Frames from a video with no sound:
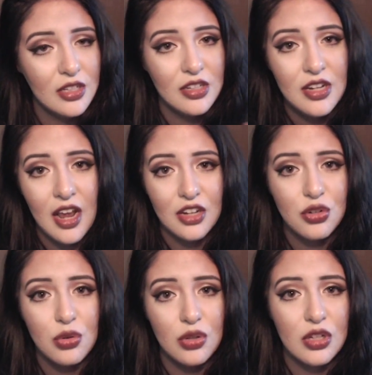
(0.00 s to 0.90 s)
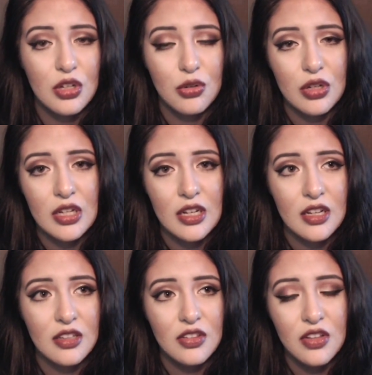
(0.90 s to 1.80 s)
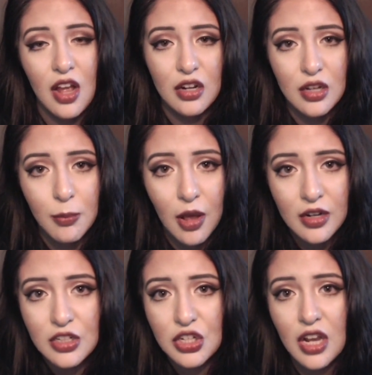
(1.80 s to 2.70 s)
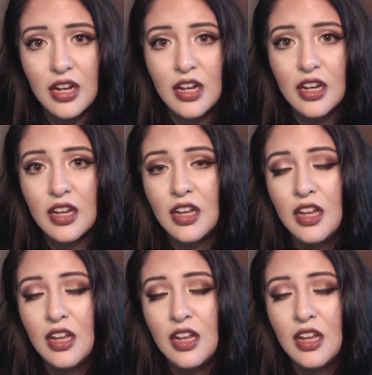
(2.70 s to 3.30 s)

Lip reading: natural ingredients, non-comedogenic